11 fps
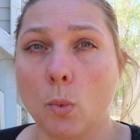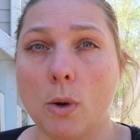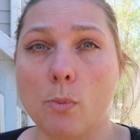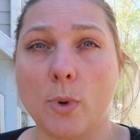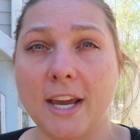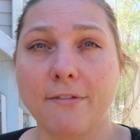
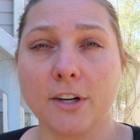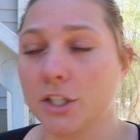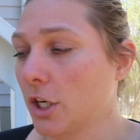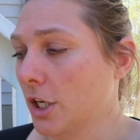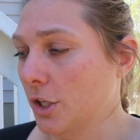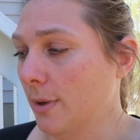When we first
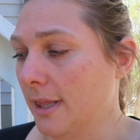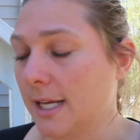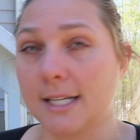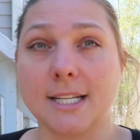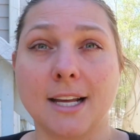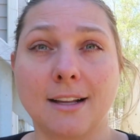started doing
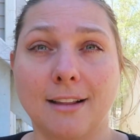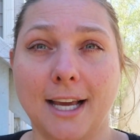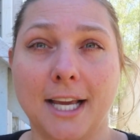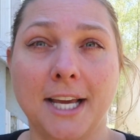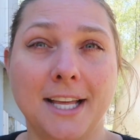this, like